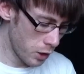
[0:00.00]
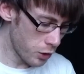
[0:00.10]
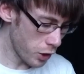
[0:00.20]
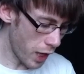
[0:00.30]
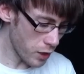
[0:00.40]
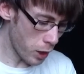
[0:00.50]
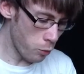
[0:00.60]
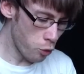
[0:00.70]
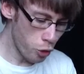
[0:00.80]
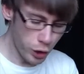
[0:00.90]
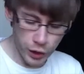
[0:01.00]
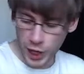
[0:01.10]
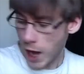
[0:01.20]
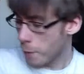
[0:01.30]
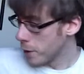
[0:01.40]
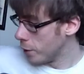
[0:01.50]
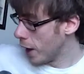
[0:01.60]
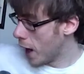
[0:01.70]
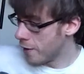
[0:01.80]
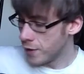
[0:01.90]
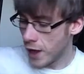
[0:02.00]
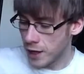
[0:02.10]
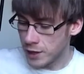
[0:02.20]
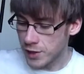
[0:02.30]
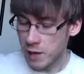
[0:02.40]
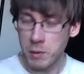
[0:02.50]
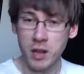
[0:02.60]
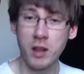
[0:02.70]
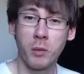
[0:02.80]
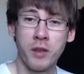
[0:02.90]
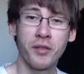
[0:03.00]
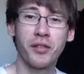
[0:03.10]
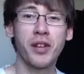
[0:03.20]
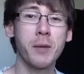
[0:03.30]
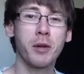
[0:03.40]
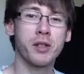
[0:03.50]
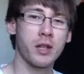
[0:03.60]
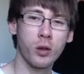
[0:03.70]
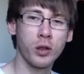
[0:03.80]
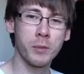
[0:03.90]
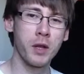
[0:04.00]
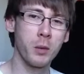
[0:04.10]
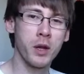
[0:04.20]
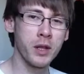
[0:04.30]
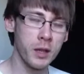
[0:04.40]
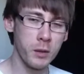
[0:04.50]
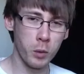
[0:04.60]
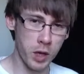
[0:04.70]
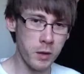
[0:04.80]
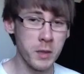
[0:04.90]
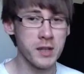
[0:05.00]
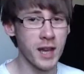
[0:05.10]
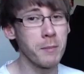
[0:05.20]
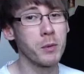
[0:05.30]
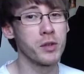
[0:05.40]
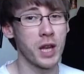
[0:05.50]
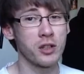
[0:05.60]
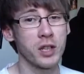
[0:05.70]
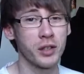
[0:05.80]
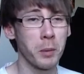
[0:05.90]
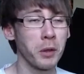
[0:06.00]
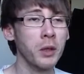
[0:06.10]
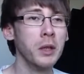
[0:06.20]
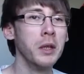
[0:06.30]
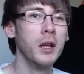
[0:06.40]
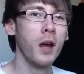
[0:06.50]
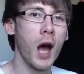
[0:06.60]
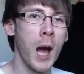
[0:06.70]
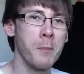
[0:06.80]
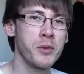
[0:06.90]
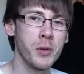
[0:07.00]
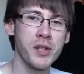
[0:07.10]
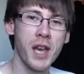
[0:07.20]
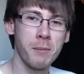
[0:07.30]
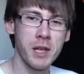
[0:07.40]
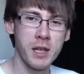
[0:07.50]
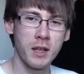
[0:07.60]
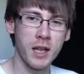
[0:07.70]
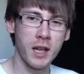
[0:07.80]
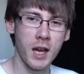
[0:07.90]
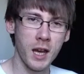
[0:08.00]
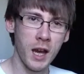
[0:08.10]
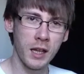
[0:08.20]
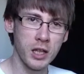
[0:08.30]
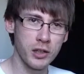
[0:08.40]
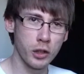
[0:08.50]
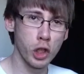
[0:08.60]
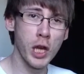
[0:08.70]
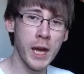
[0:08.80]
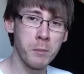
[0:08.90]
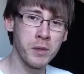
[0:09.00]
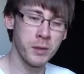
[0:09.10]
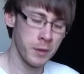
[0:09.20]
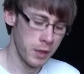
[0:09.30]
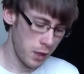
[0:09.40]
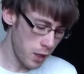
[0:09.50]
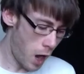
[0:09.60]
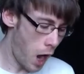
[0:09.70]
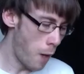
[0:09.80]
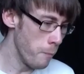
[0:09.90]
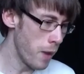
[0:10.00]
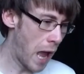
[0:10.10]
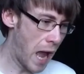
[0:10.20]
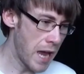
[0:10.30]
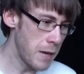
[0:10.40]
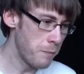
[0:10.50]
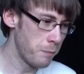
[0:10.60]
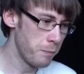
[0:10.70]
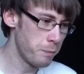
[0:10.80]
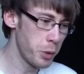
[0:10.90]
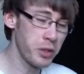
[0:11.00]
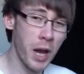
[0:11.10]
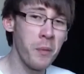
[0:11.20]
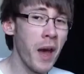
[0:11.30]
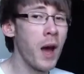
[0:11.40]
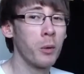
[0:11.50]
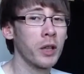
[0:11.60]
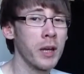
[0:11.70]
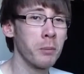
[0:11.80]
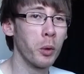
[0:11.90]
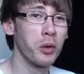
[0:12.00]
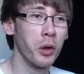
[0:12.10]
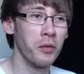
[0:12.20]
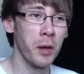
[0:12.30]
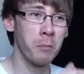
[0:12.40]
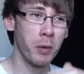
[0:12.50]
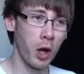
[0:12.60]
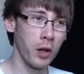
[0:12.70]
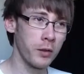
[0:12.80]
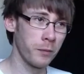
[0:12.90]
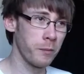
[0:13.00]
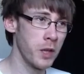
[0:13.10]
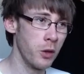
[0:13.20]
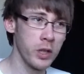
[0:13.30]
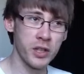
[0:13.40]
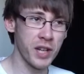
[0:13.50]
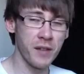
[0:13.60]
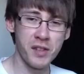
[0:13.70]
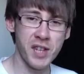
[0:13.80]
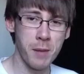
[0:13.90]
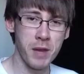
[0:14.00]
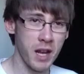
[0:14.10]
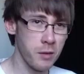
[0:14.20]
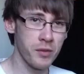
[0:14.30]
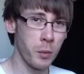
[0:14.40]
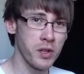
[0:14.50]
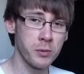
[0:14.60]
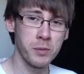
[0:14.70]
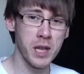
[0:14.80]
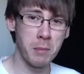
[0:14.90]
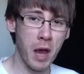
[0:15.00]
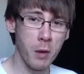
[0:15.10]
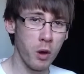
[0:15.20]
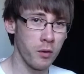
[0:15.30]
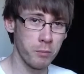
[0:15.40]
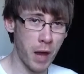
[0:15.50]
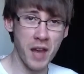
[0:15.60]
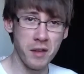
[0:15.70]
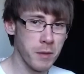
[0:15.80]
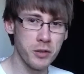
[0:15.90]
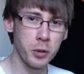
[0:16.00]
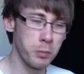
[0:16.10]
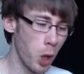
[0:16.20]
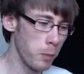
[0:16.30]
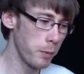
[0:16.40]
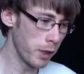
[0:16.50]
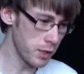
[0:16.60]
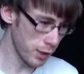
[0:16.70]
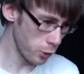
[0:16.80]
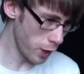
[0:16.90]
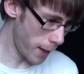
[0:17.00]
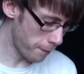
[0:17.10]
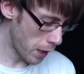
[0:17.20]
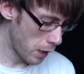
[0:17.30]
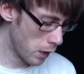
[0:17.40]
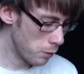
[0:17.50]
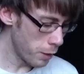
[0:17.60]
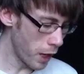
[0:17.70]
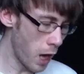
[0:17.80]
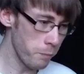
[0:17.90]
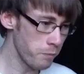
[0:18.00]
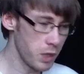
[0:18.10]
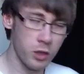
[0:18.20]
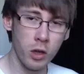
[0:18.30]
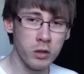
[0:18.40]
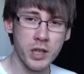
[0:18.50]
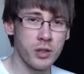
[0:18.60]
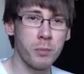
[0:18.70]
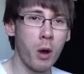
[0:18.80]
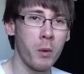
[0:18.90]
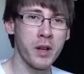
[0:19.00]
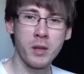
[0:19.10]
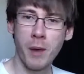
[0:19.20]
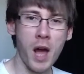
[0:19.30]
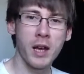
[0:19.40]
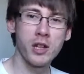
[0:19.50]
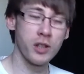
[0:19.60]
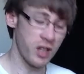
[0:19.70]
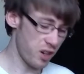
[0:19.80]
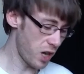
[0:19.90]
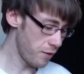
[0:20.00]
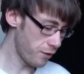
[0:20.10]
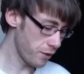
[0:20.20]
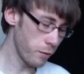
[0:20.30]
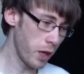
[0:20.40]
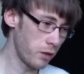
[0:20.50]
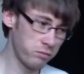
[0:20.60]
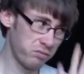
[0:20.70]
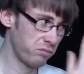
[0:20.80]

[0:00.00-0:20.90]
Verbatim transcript: So yes, I'm really happy with that. And then he sent me another one for free because I told him that the one one of them that he sent me was actually a double. Um, so he sent me like a, a list of two games. Um, I put down that I would like both of them, but you know he doesn't have to send me anything. If he wants me to buy buy them, that's no problem. I'll easily do that. But um, yeah, no, he just popped one in the package and it arrived. Well,